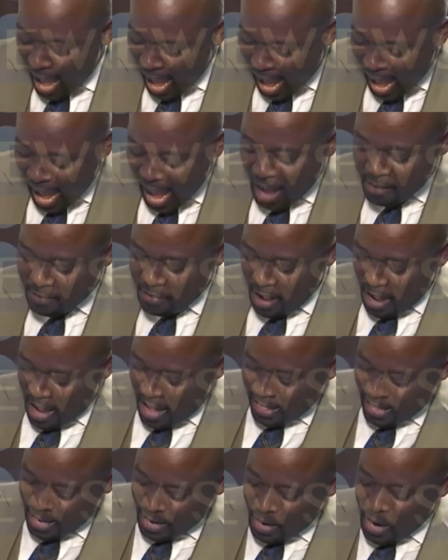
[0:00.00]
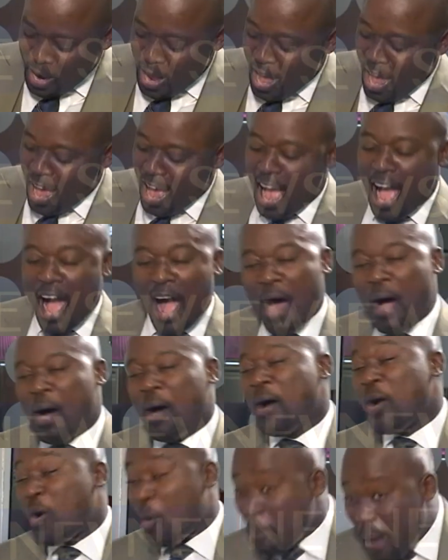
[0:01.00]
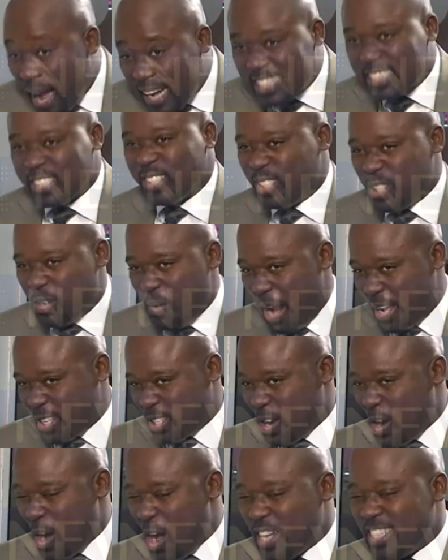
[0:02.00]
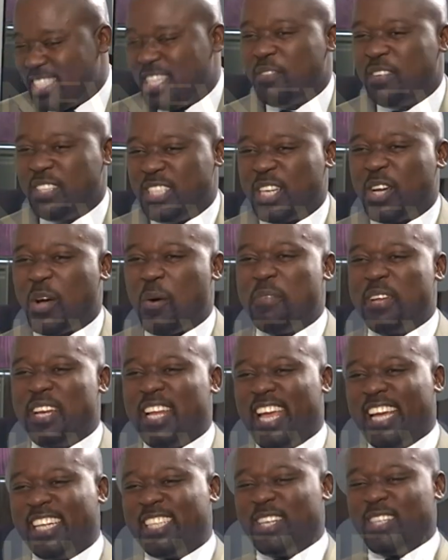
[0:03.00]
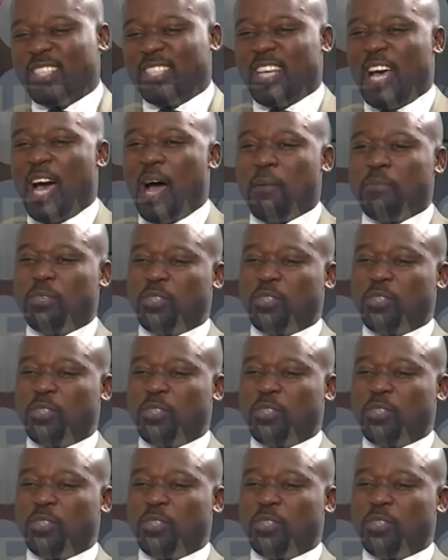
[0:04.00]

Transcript: I have the uh, Commercial Director, T V C Communications, um,